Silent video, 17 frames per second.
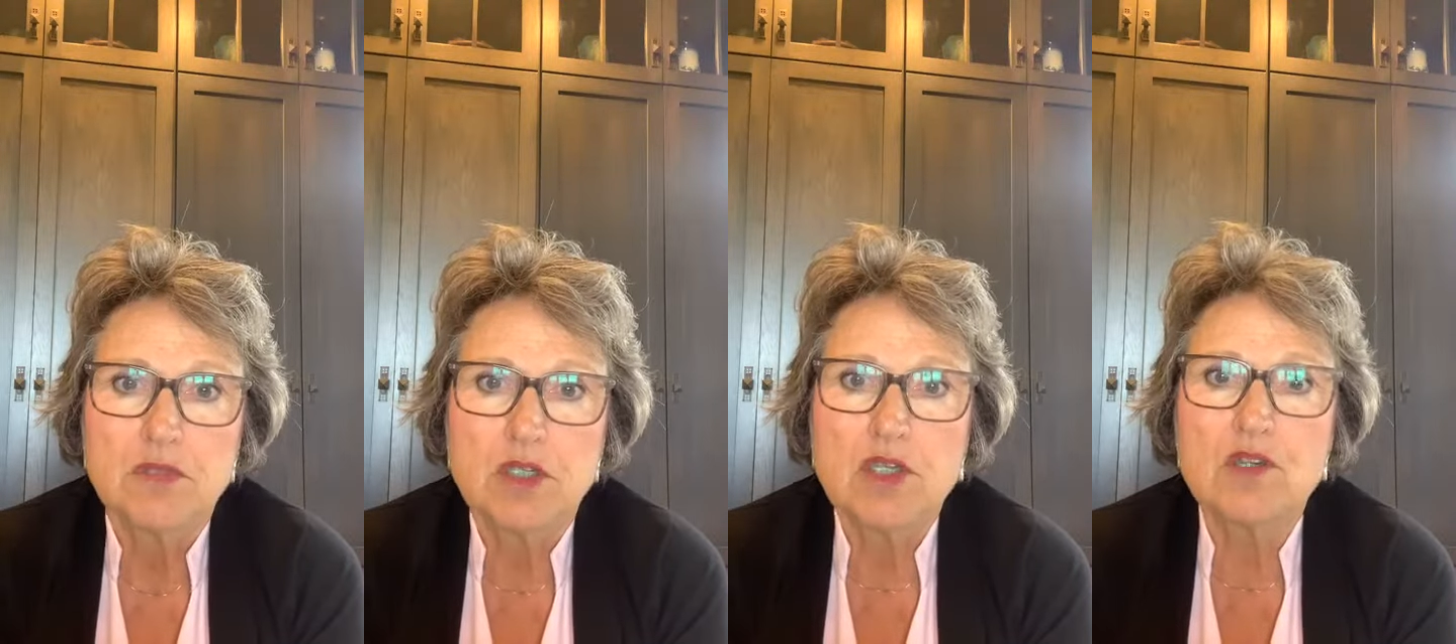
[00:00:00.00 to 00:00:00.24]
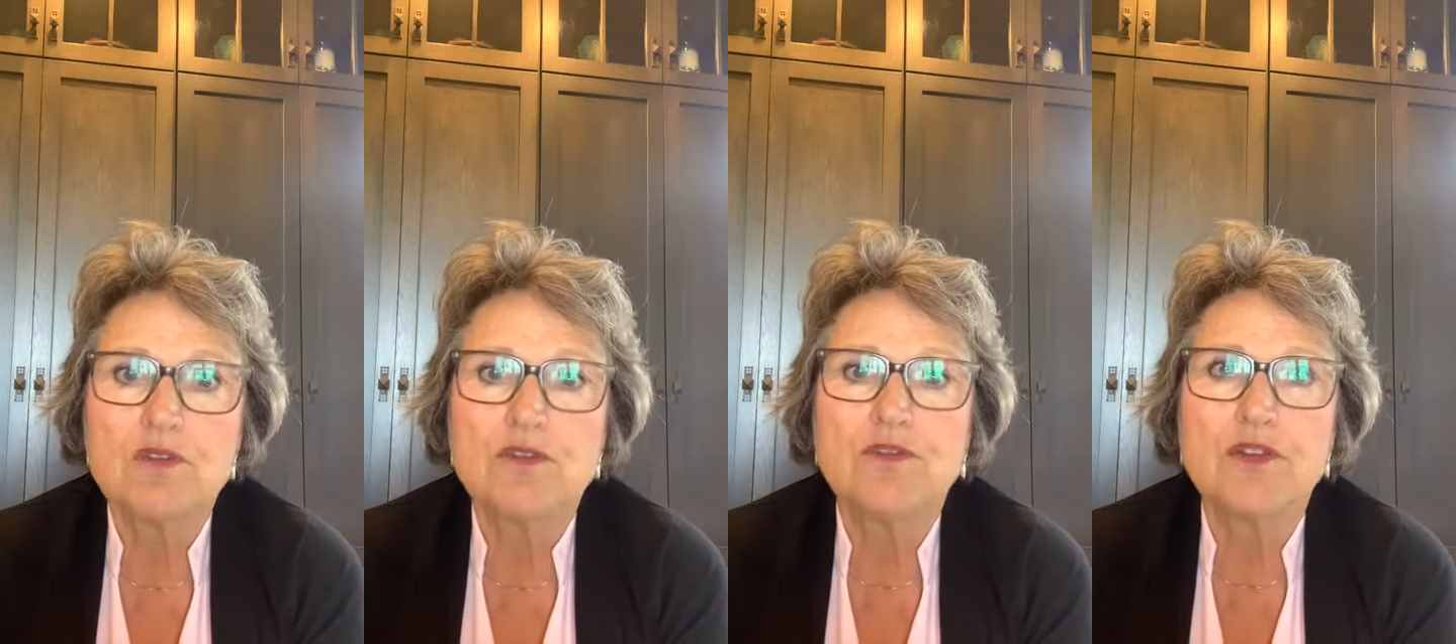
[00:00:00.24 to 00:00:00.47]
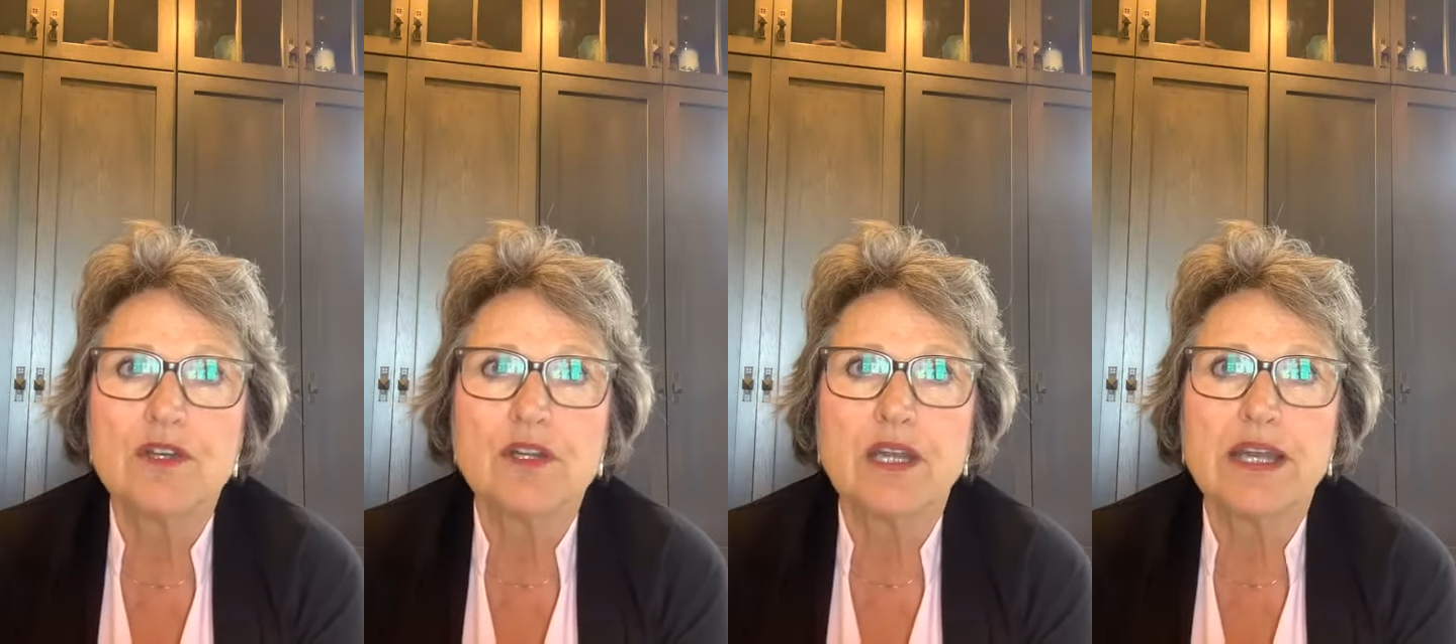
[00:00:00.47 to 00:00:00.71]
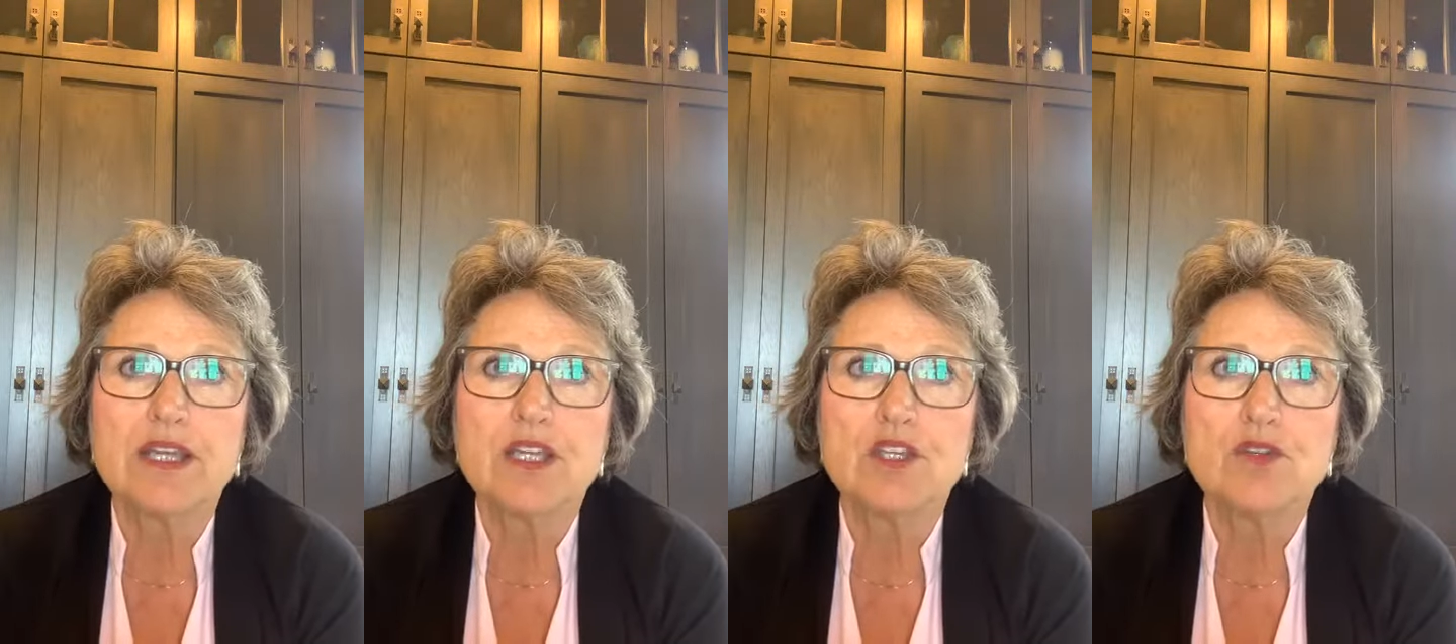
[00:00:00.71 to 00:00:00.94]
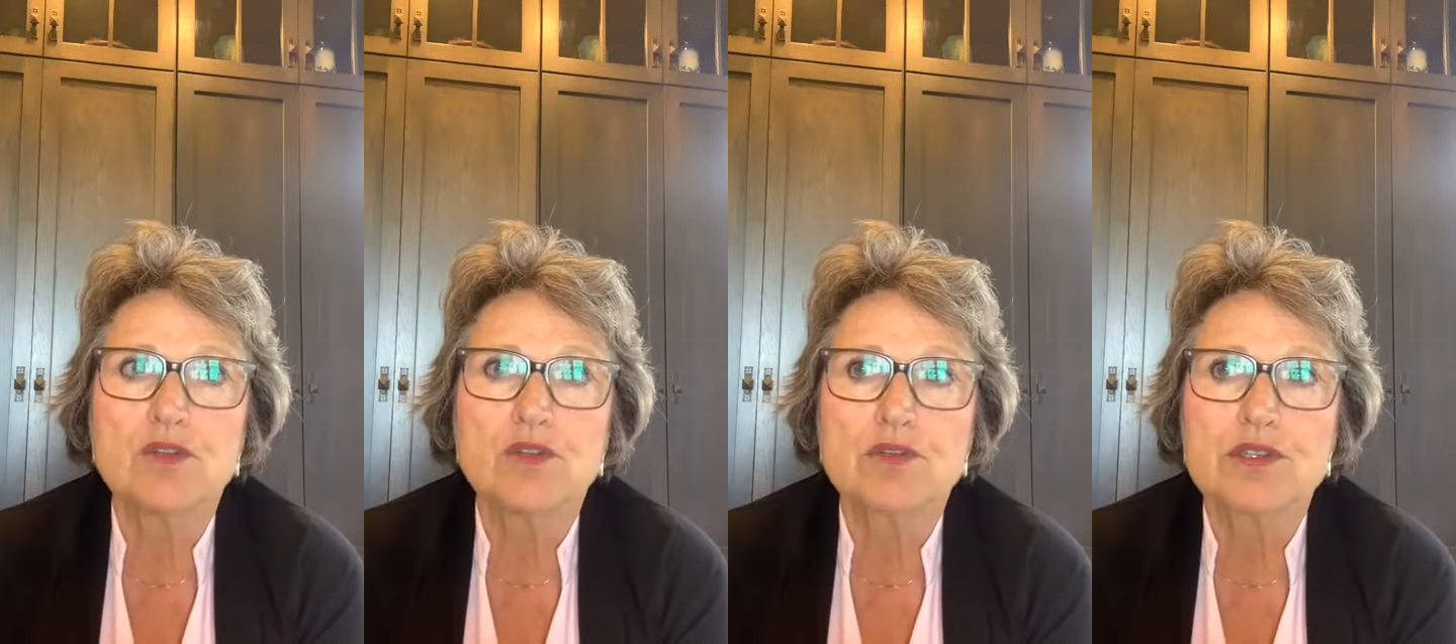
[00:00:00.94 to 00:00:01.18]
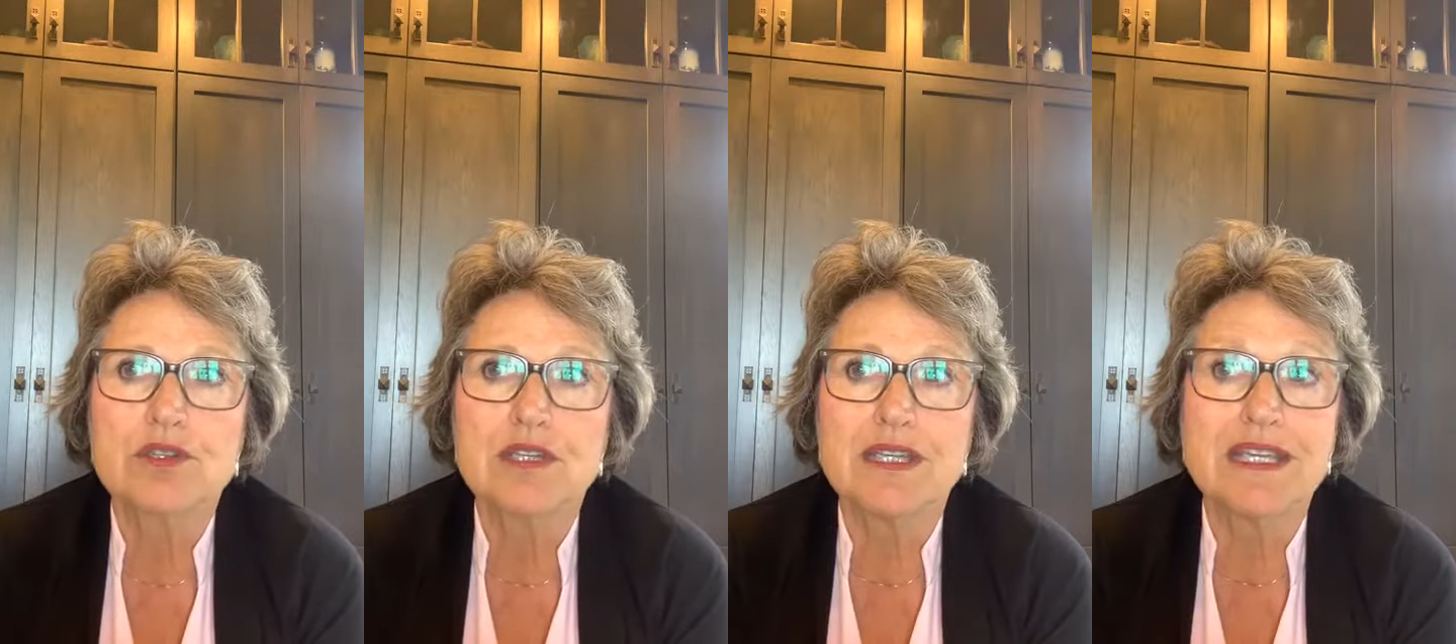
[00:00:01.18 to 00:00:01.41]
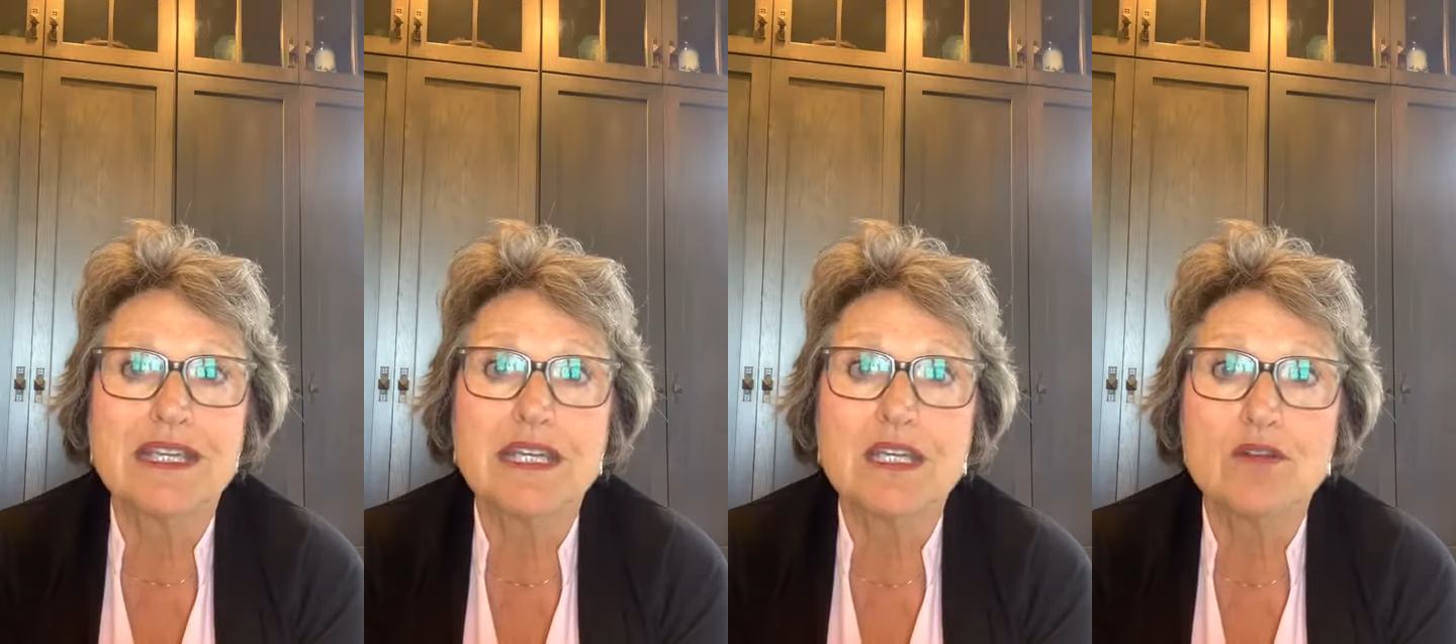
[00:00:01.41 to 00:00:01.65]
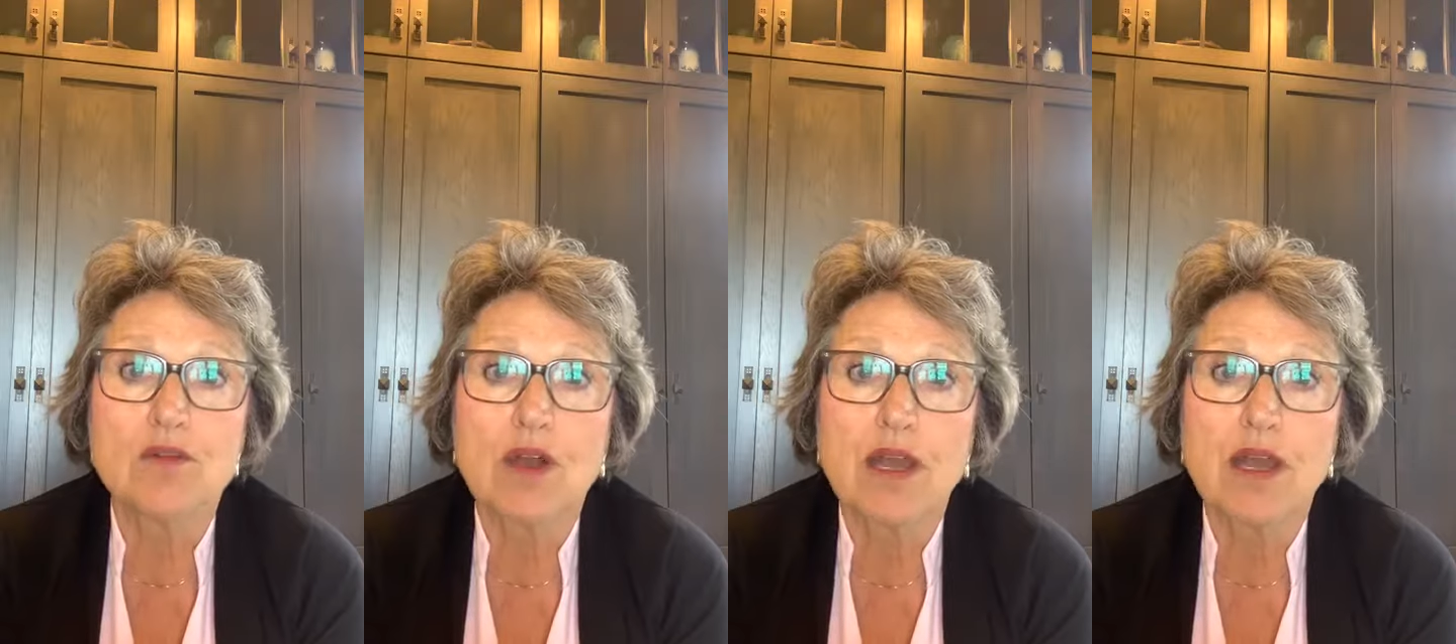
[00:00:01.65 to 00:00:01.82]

Do you feel like you're eating